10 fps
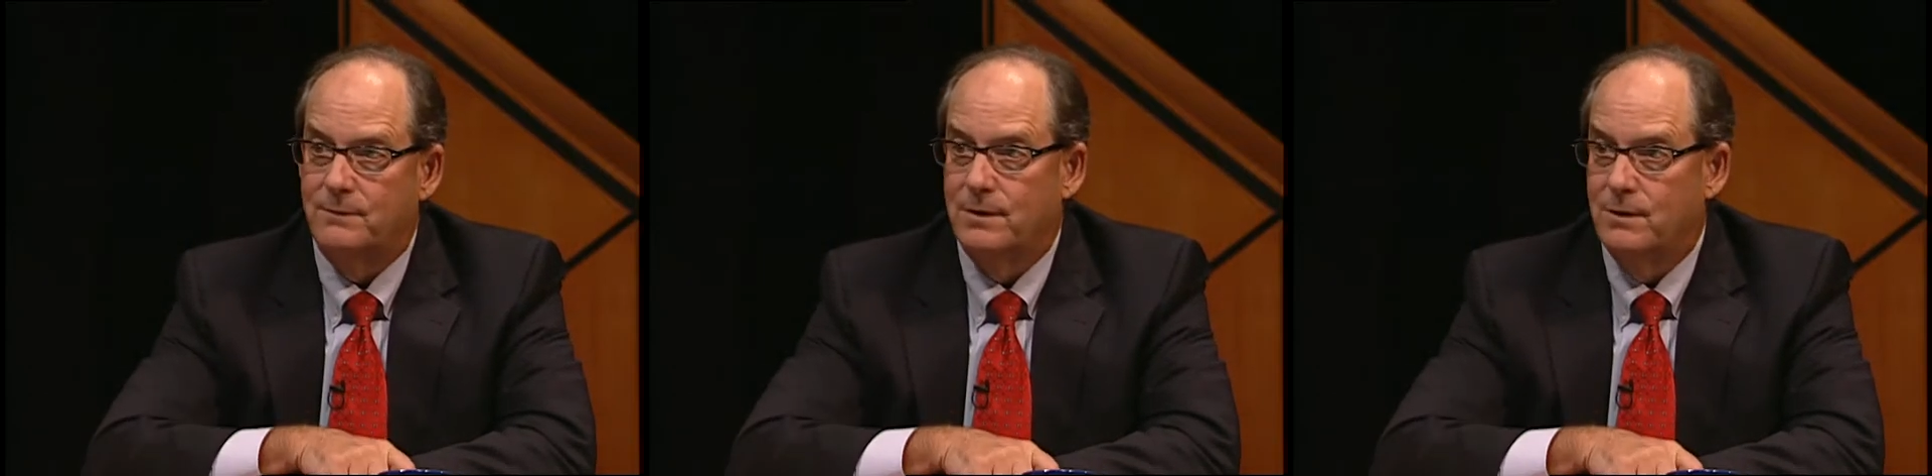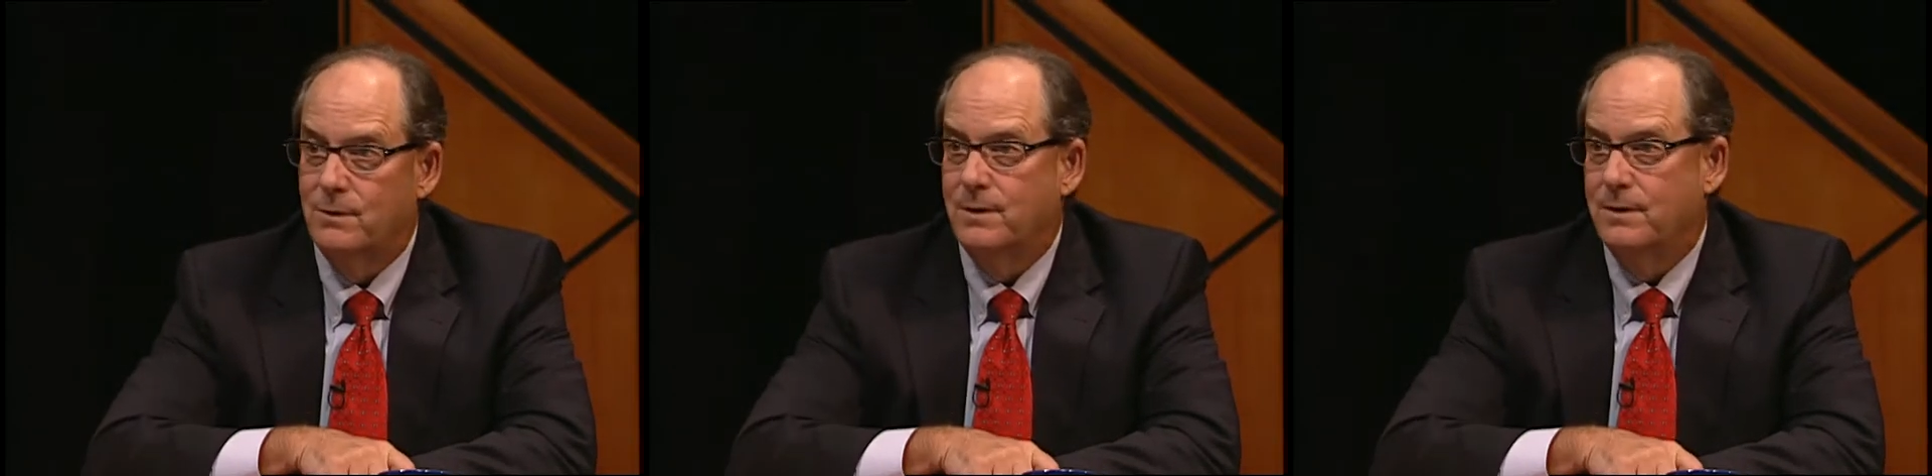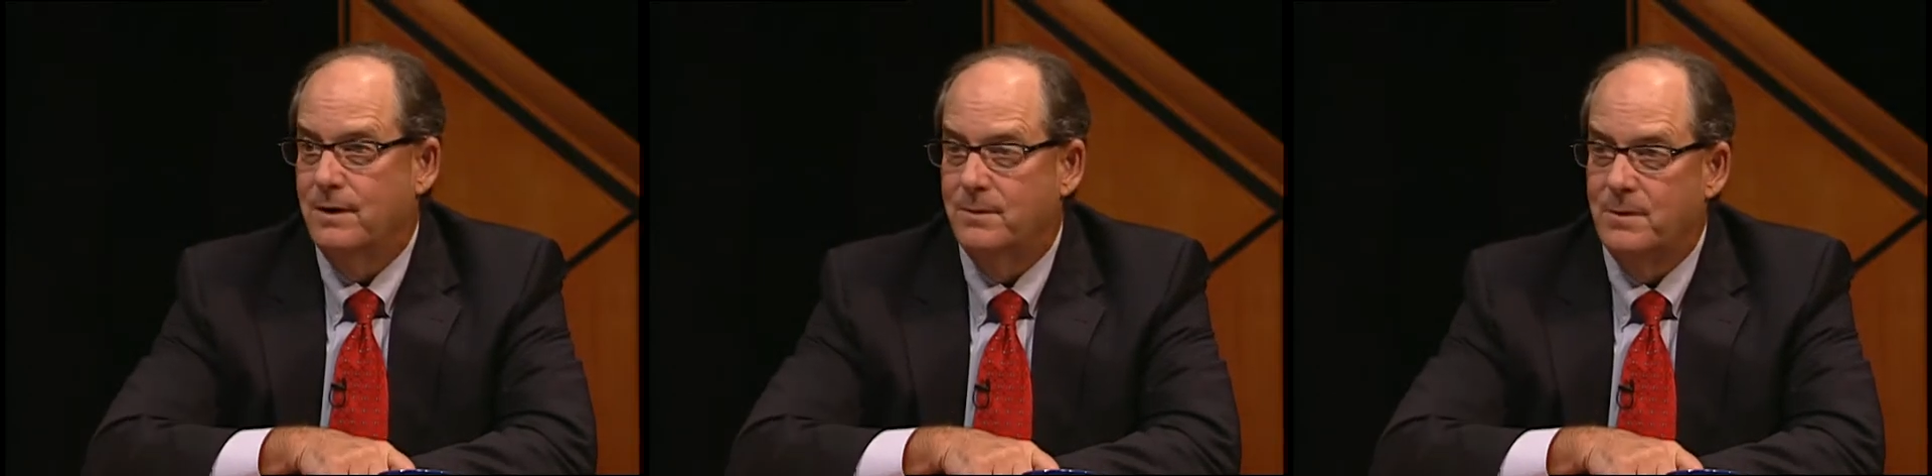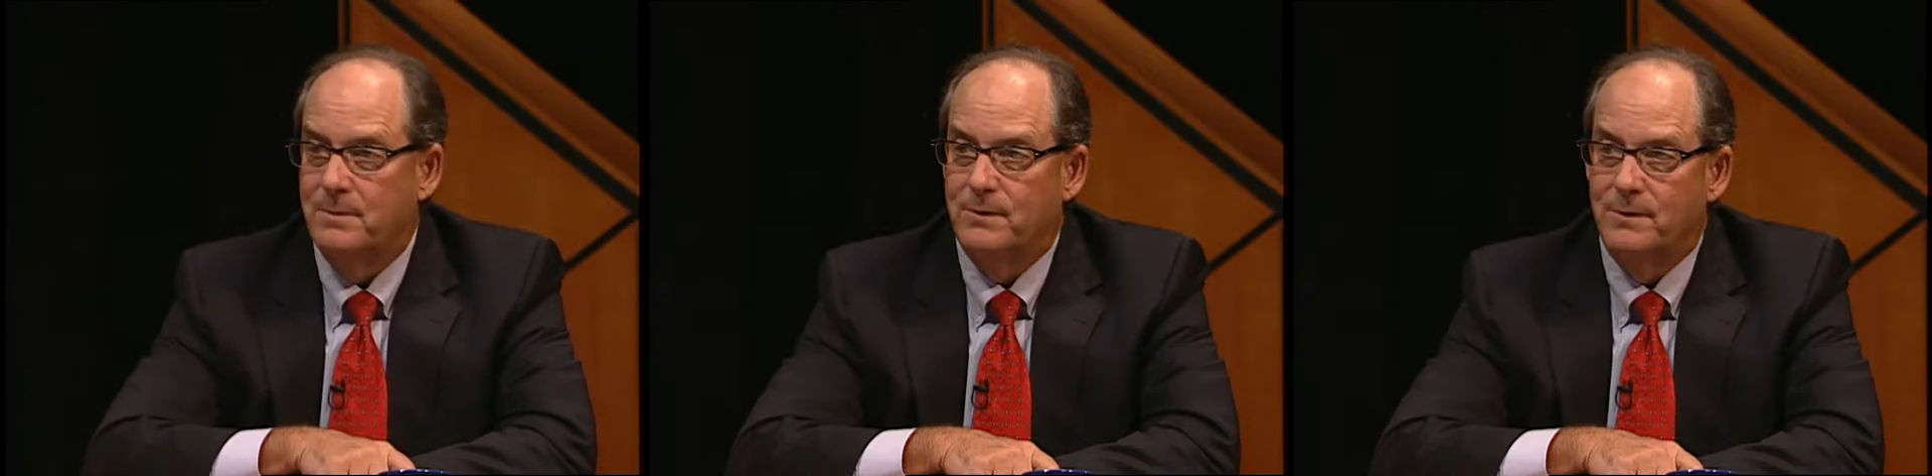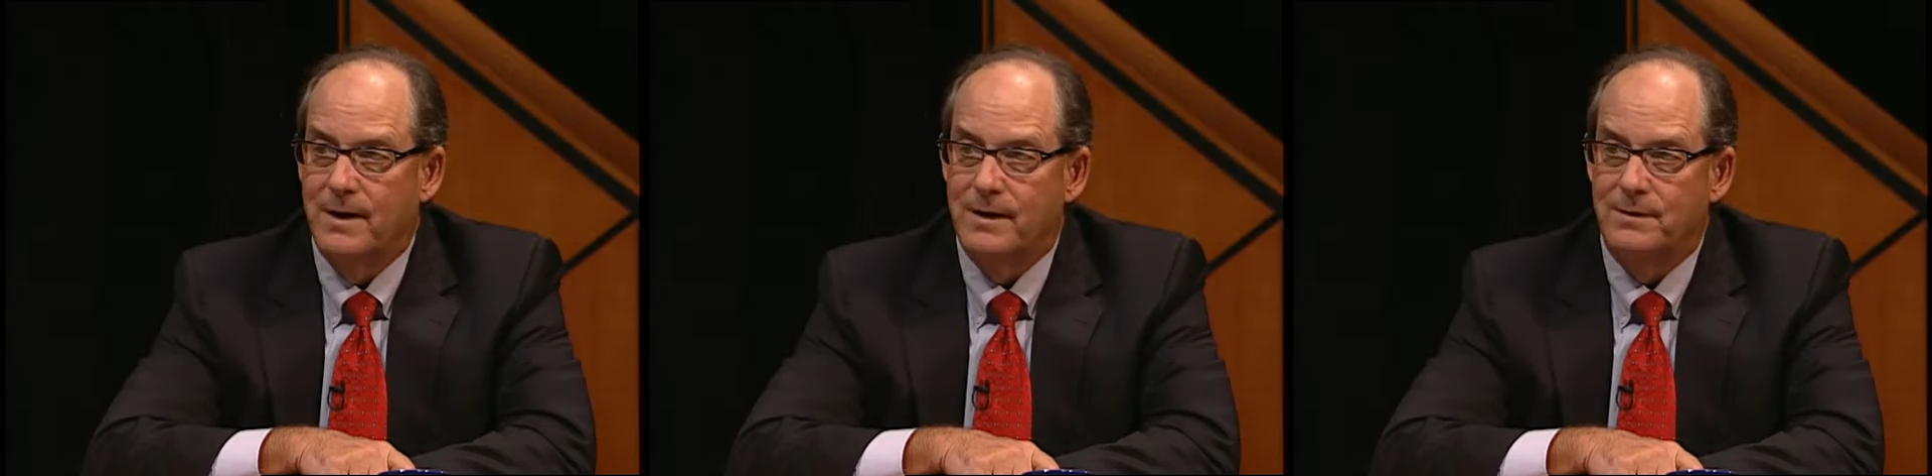to you and the other people
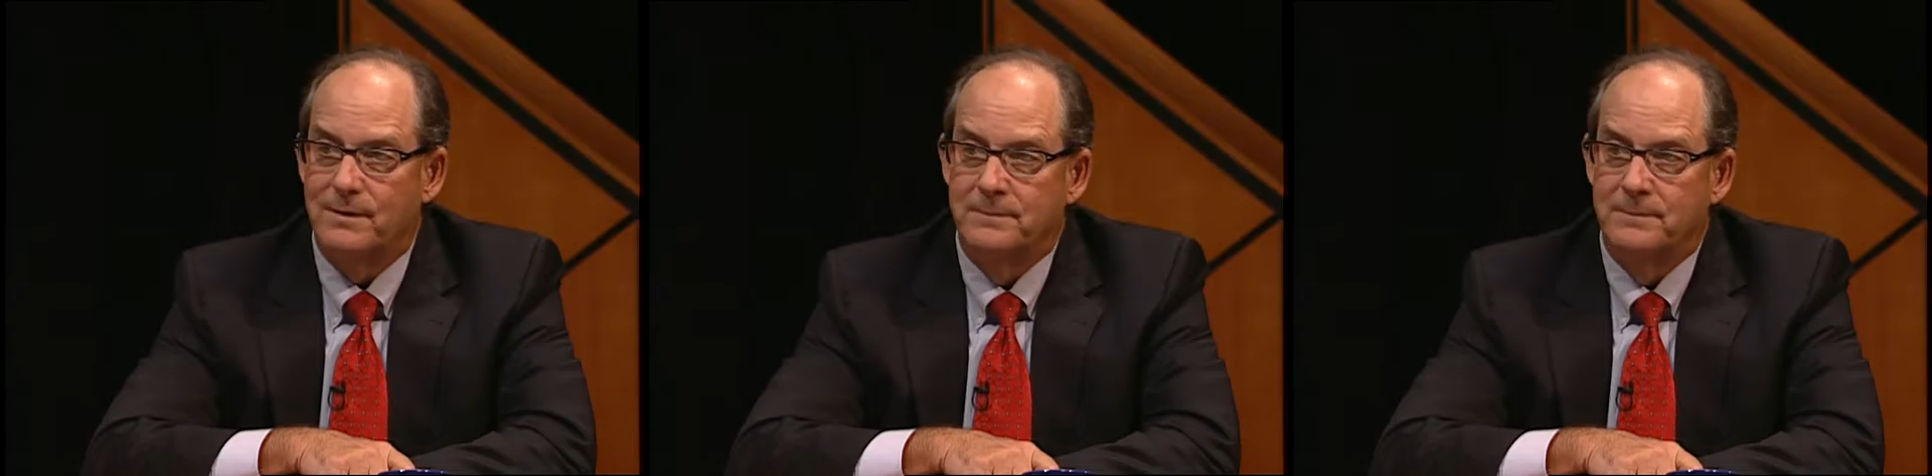around you.